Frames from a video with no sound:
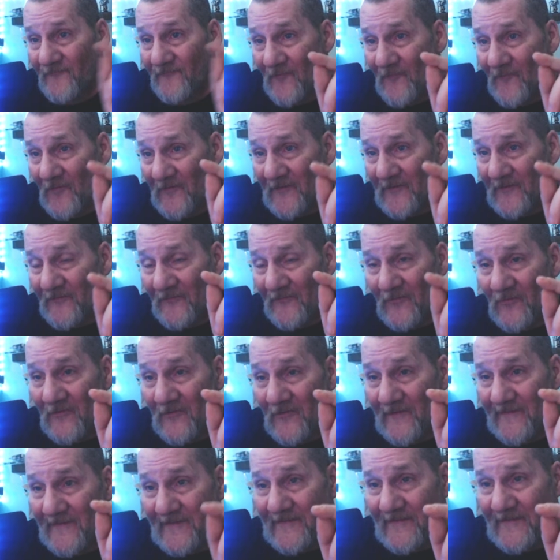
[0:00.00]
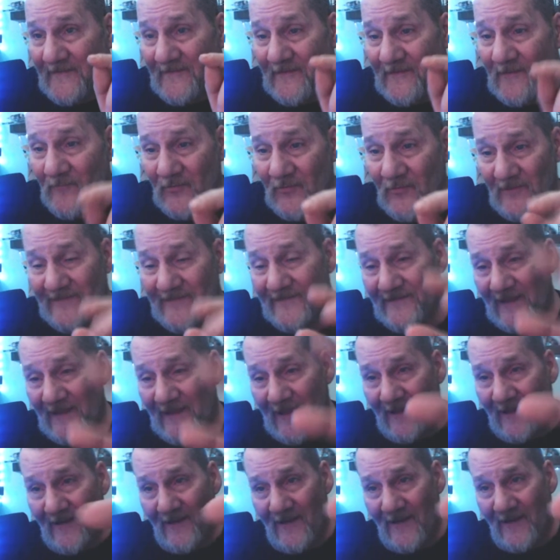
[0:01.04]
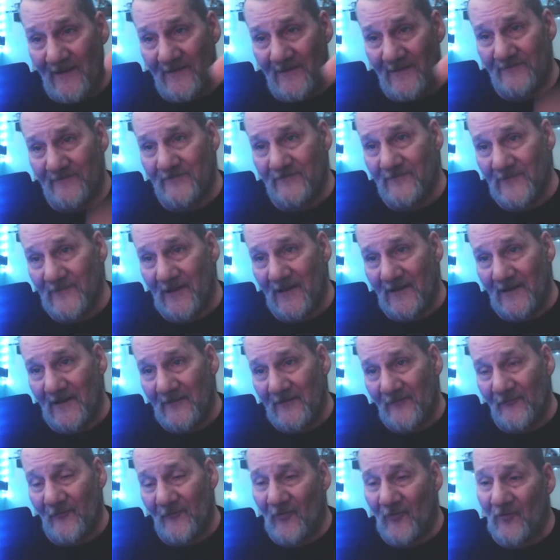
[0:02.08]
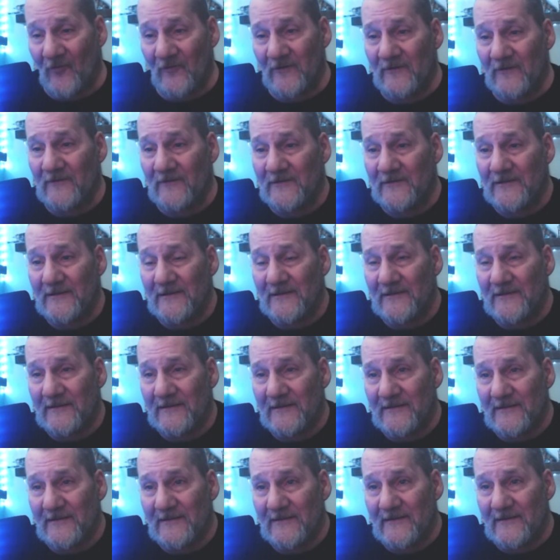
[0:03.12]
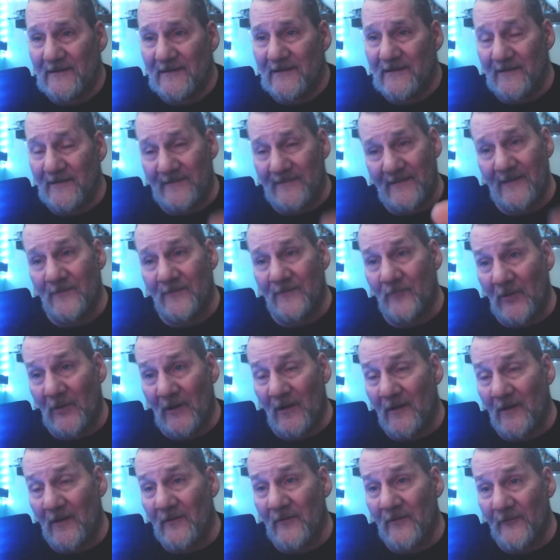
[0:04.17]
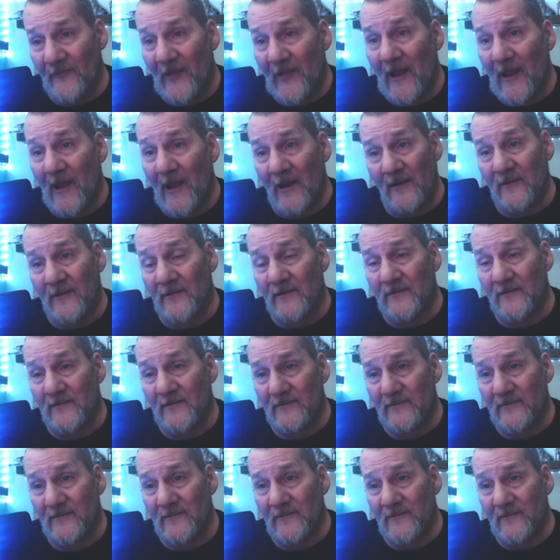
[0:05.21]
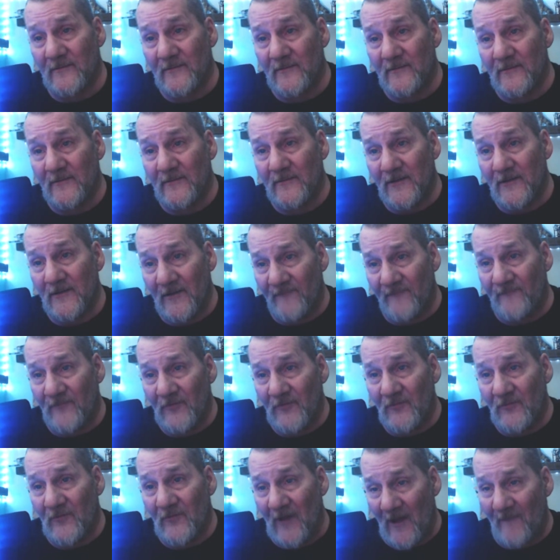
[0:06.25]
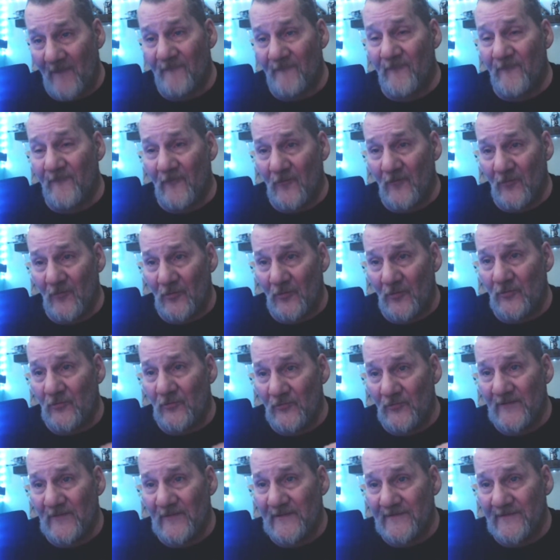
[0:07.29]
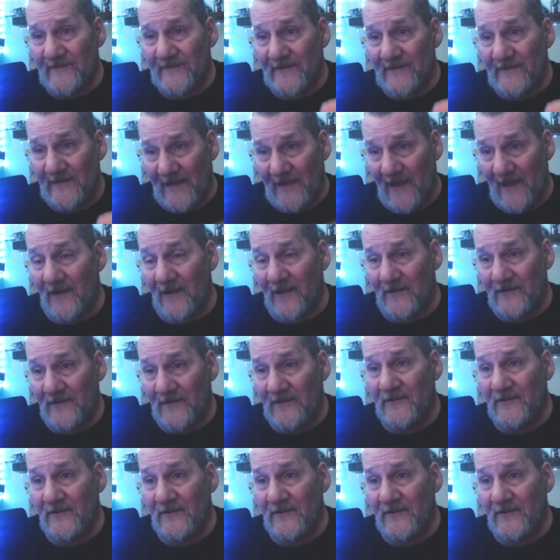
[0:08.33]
For this role, because he puts his hand on his shoulder and says, "But understand, if you ever do this again,